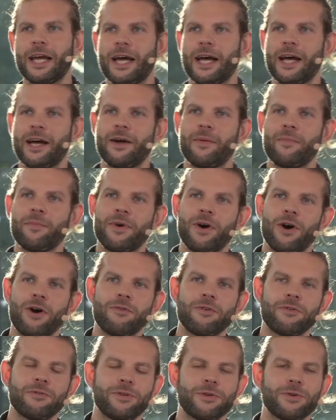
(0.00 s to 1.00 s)

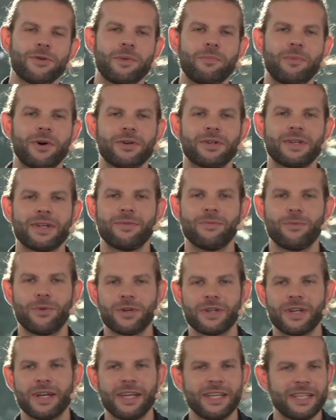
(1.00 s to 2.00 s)
overview about
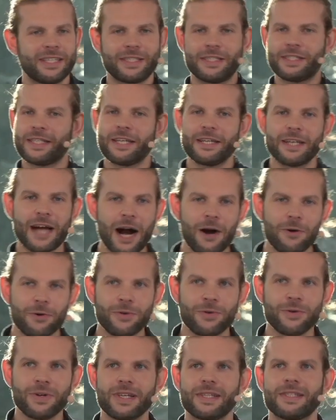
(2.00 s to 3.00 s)
one scenario.